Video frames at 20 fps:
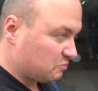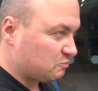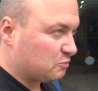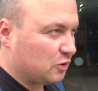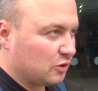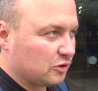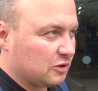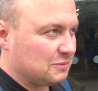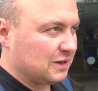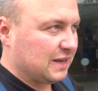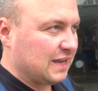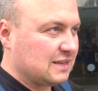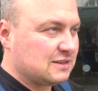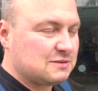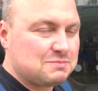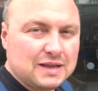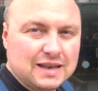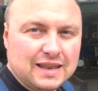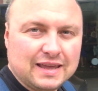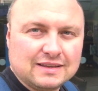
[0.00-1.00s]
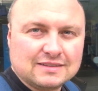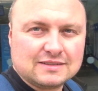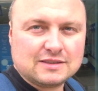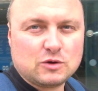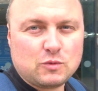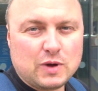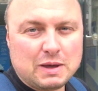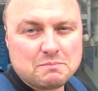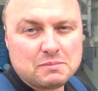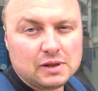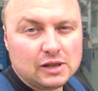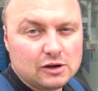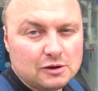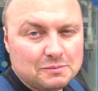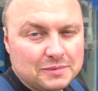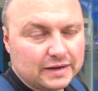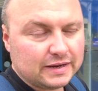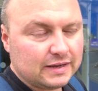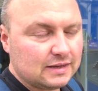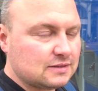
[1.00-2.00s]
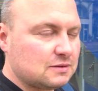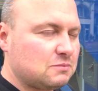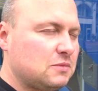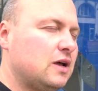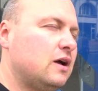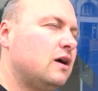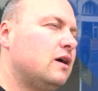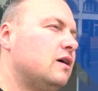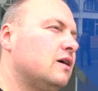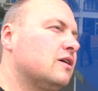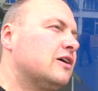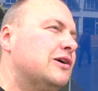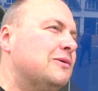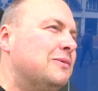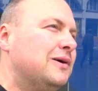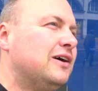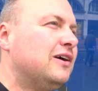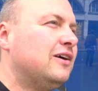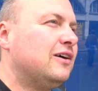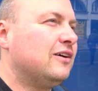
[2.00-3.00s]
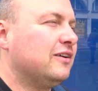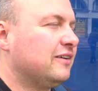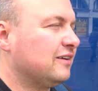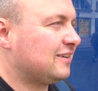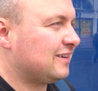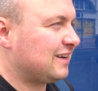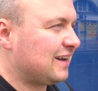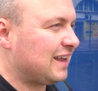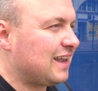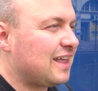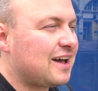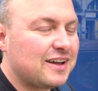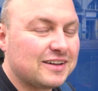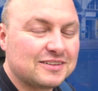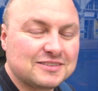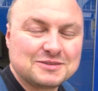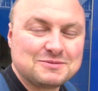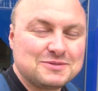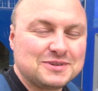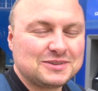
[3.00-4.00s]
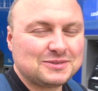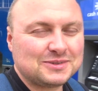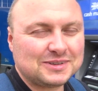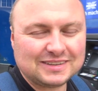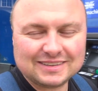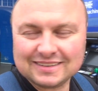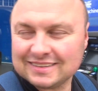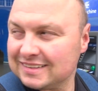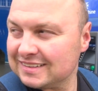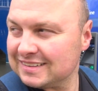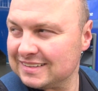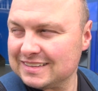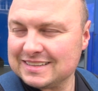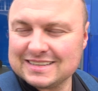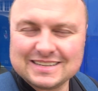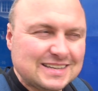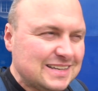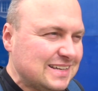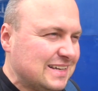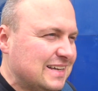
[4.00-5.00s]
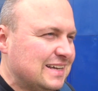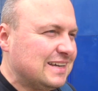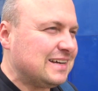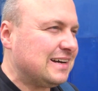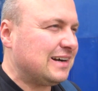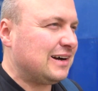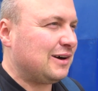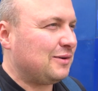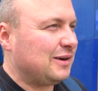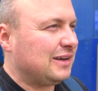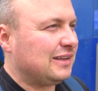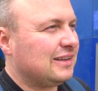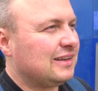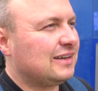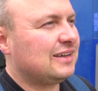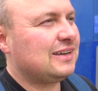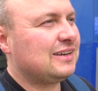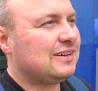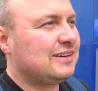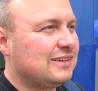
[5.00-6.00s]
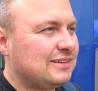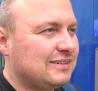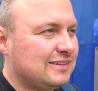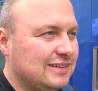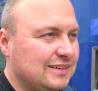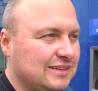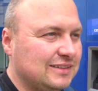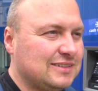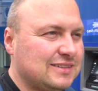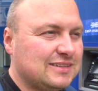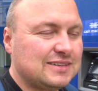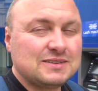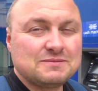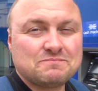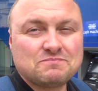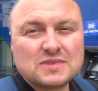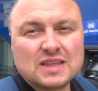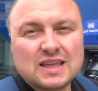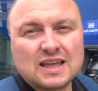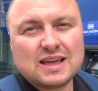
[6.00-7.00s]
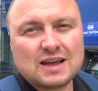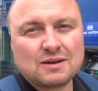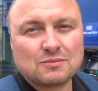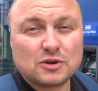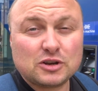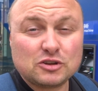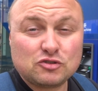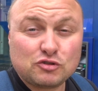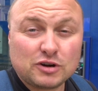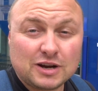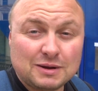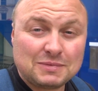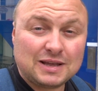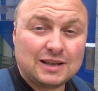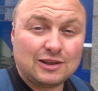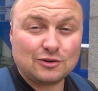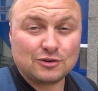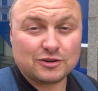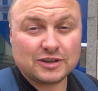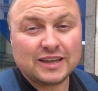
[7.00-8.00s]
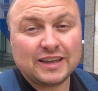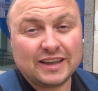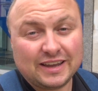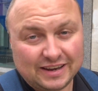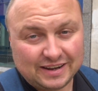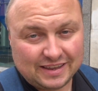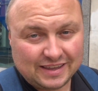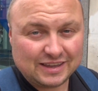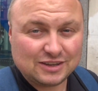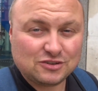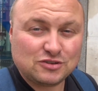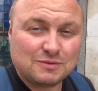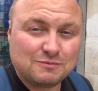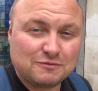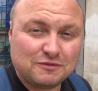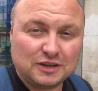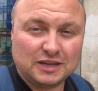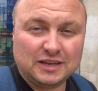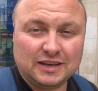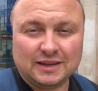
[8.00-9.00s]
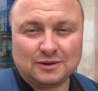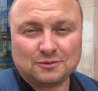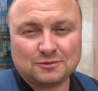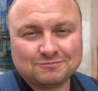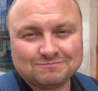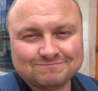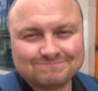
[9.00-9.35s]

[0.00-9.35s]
put them against my legs and they went below my knees. I'm like, oh, come on. I liked them as well. Oh well, right. I'm gonna try my luck in HMV now.